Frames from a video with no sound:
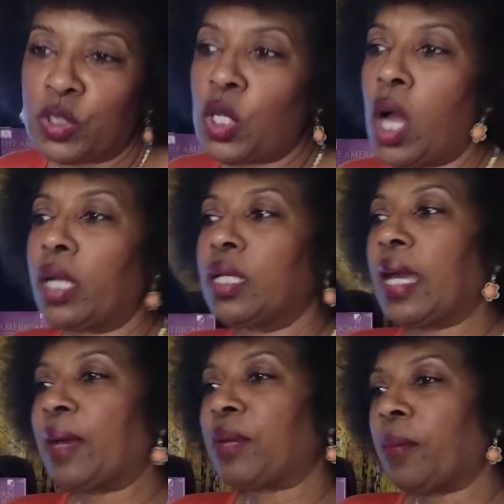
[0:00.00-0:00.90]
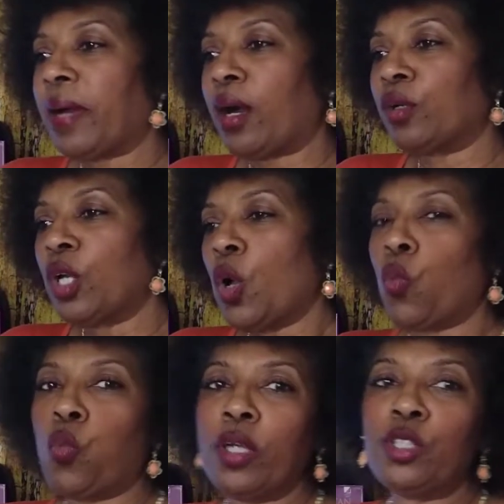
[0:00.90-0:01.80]
We're talking about
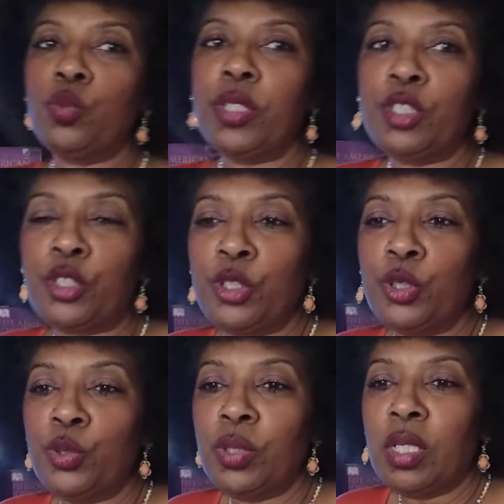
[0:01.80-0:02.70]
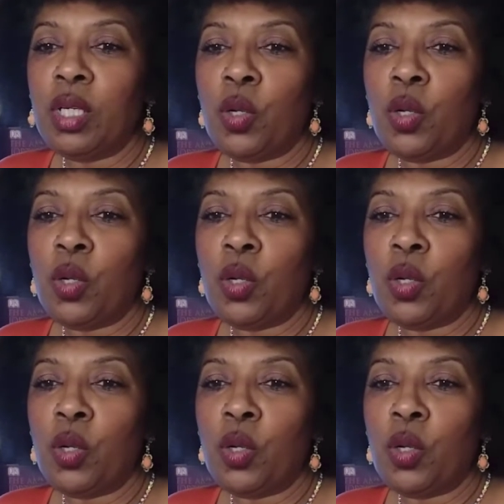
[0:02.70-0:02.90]
what do we do?